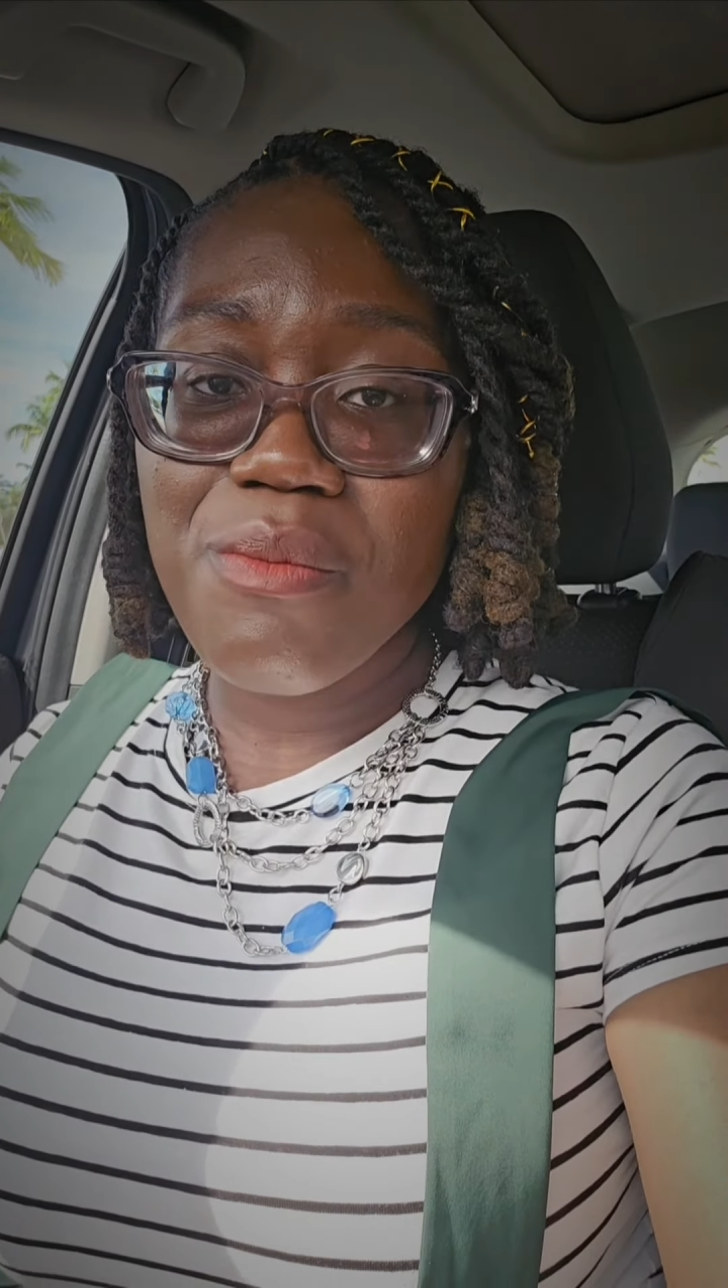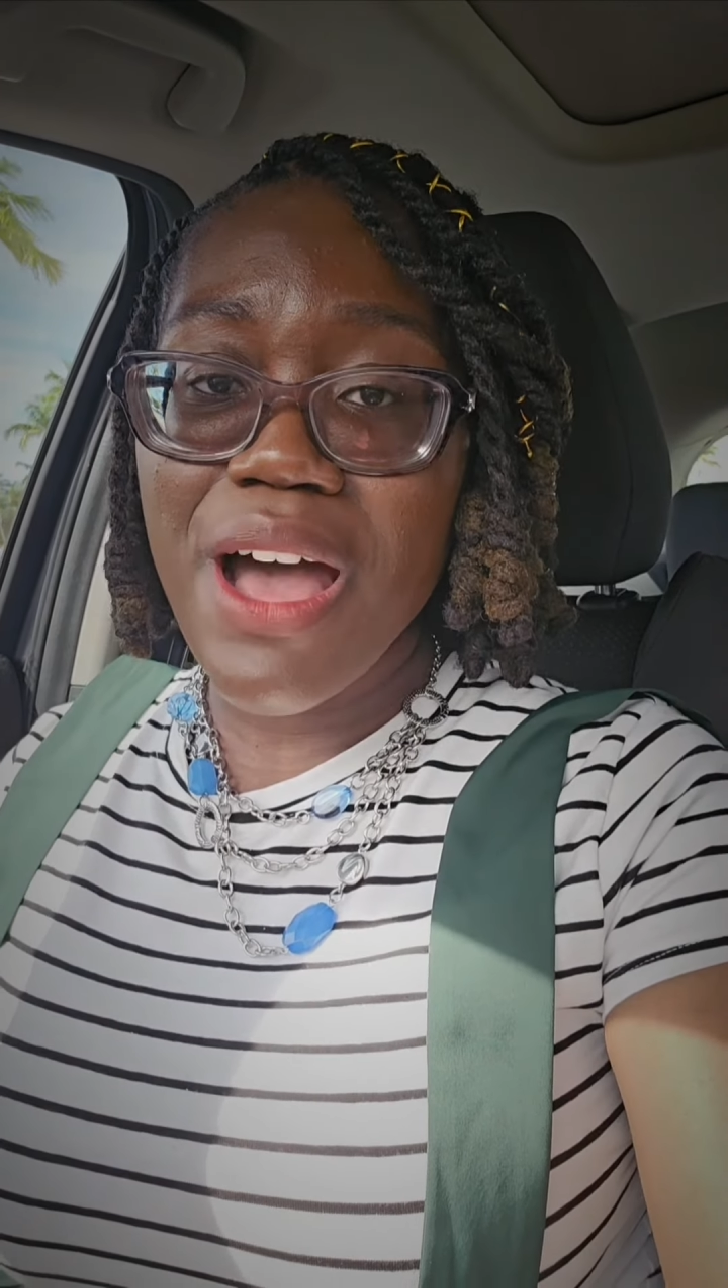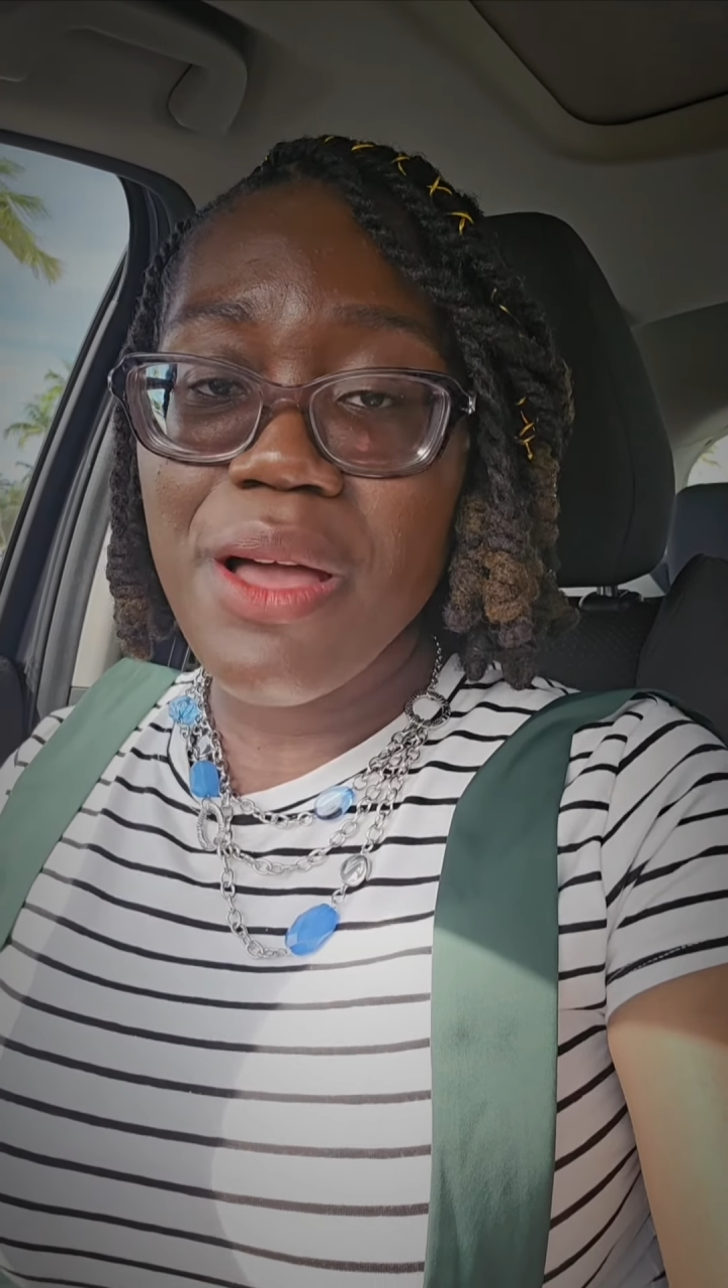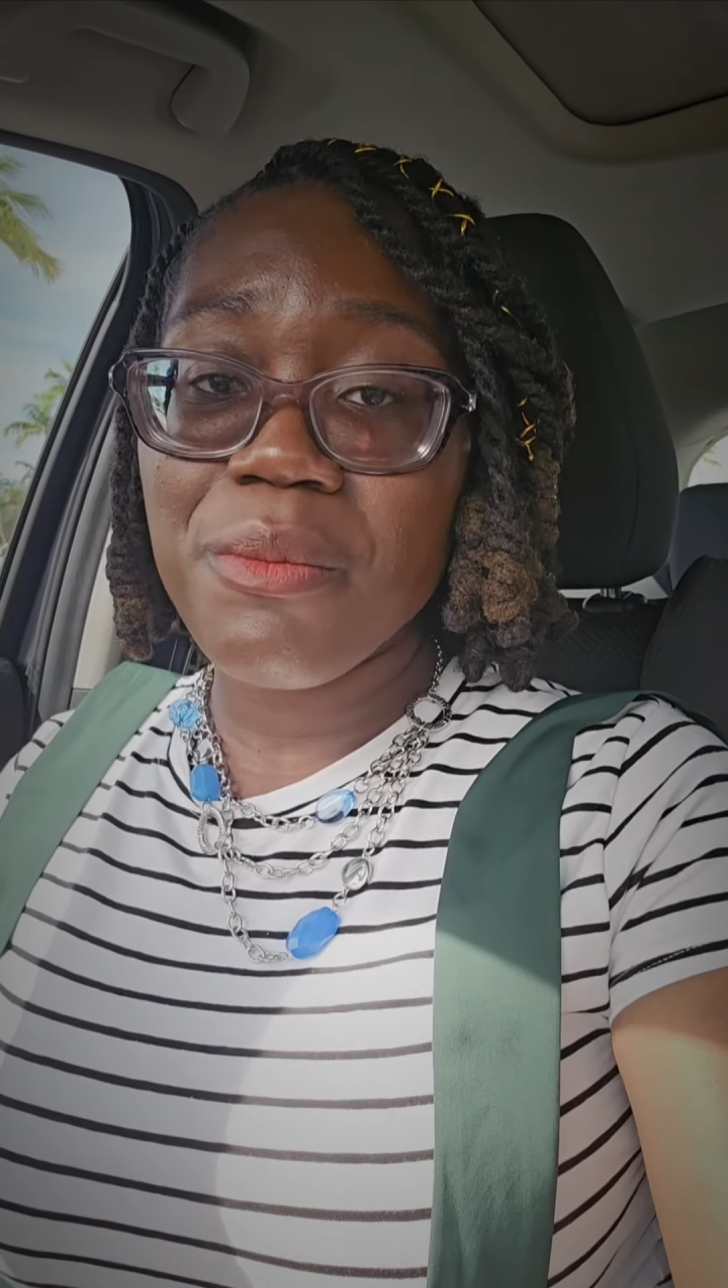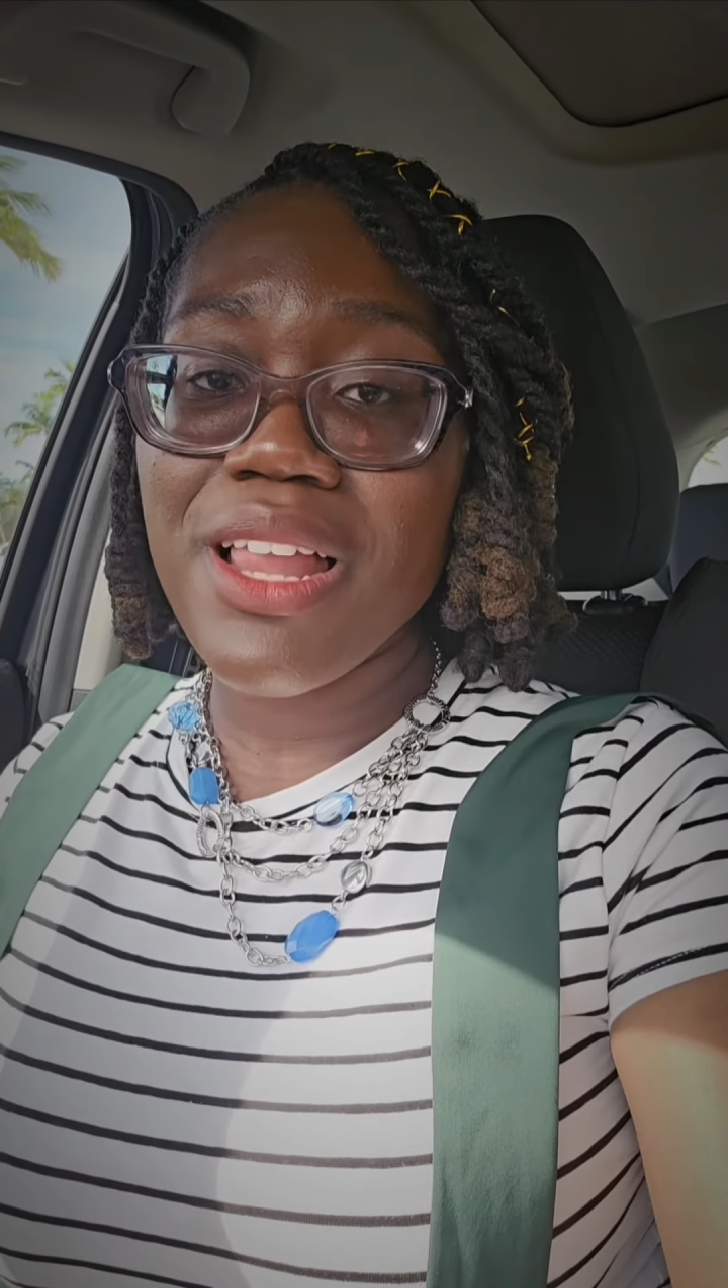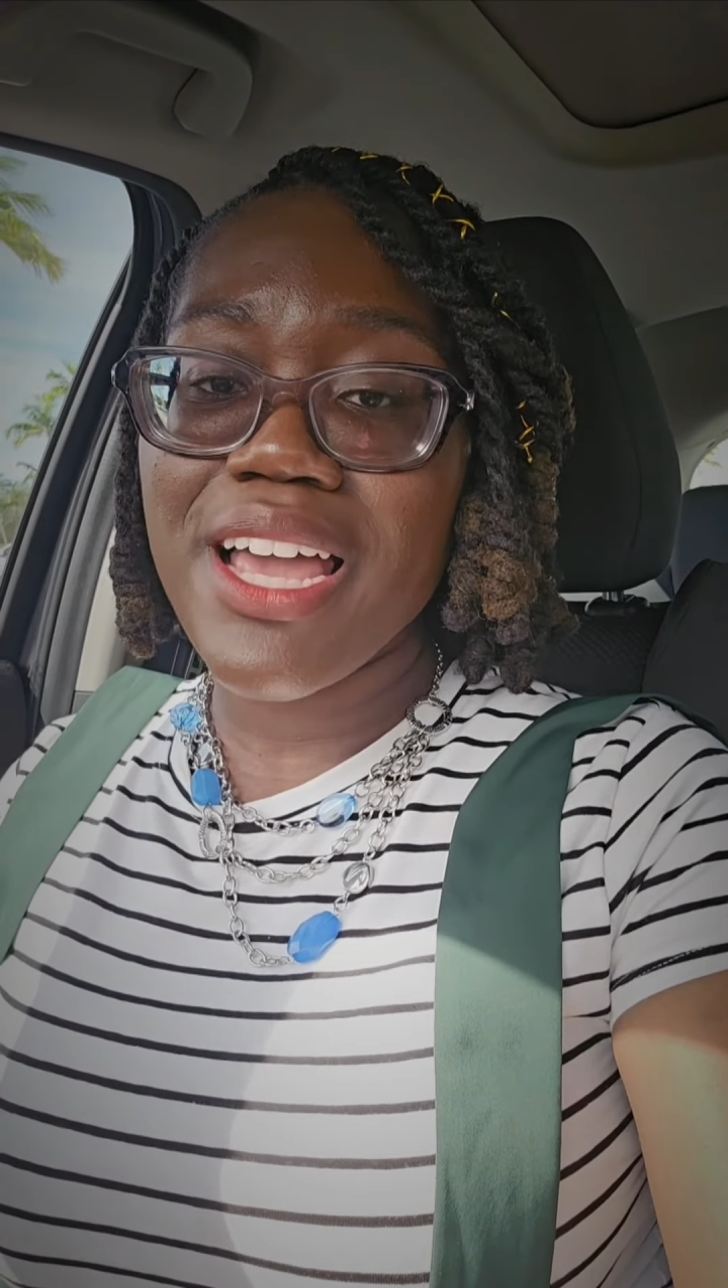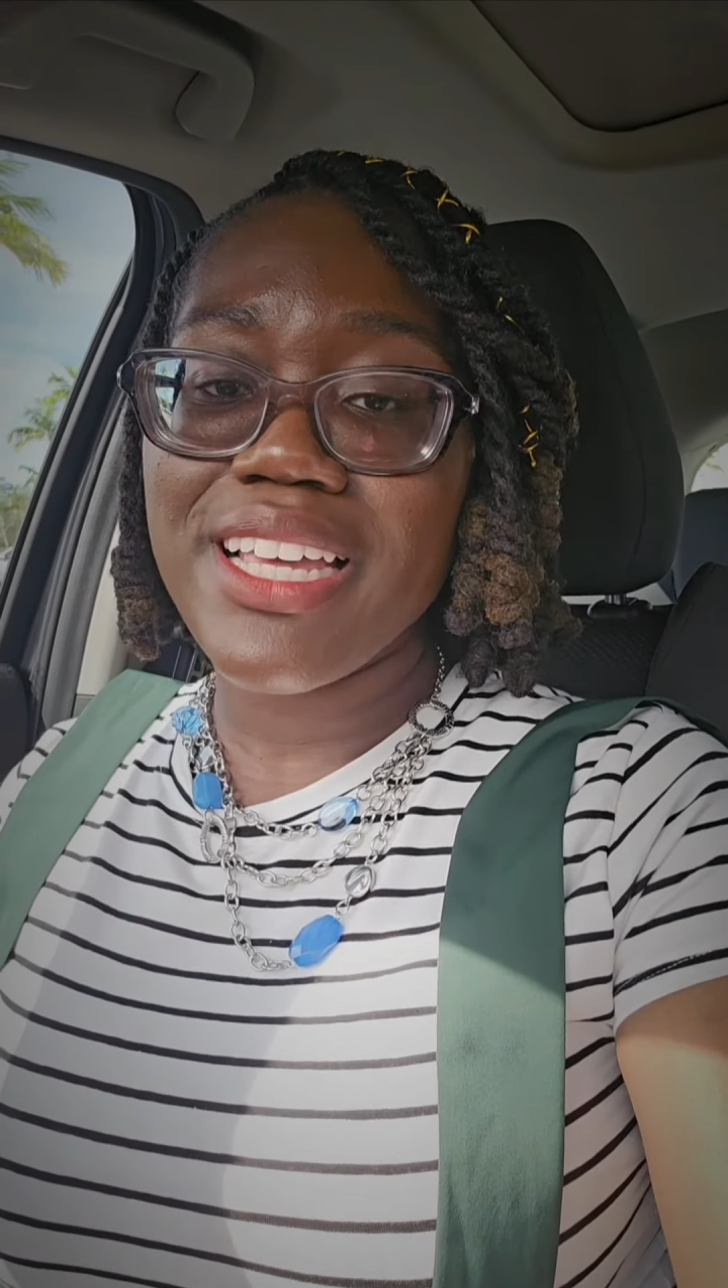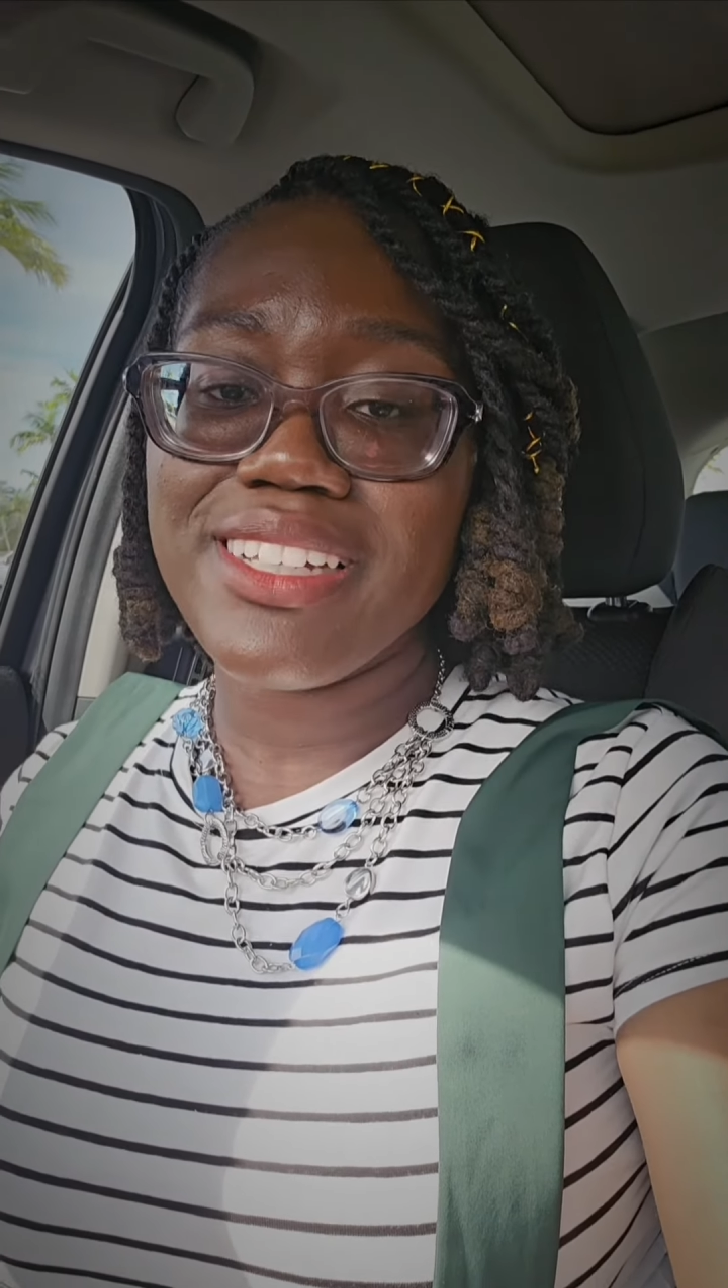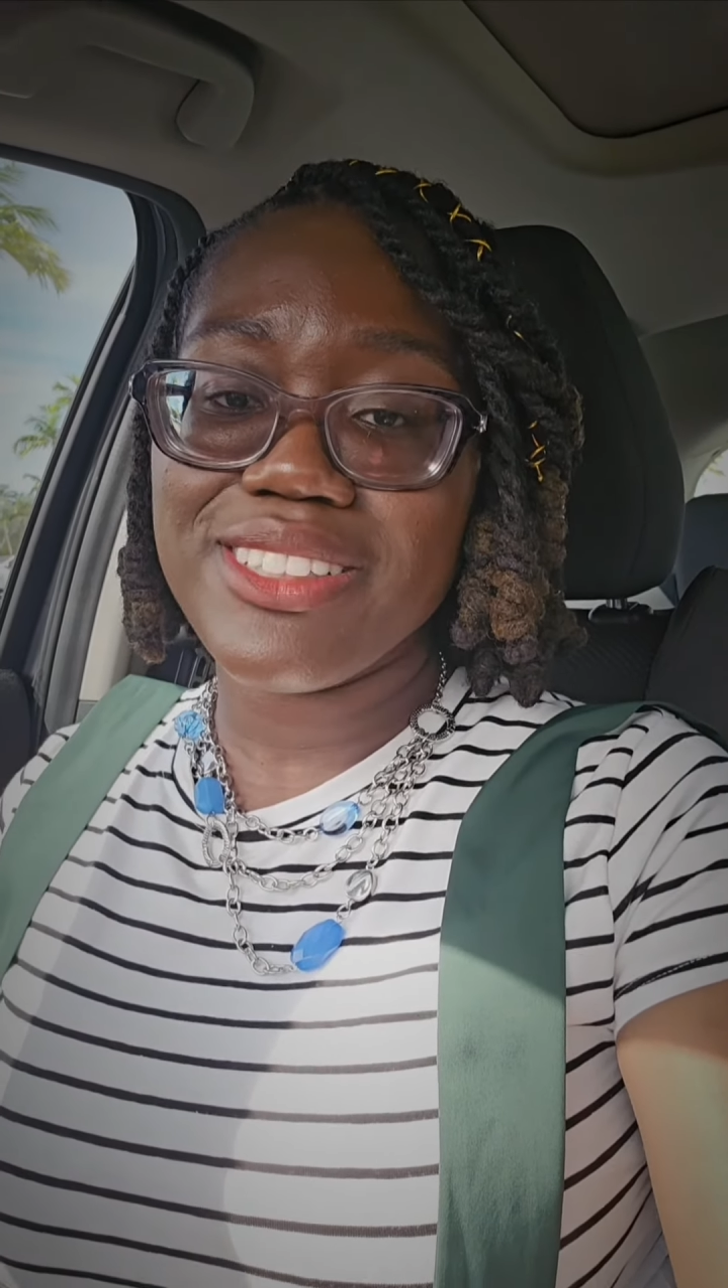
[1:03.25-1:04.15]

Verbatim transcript: by applying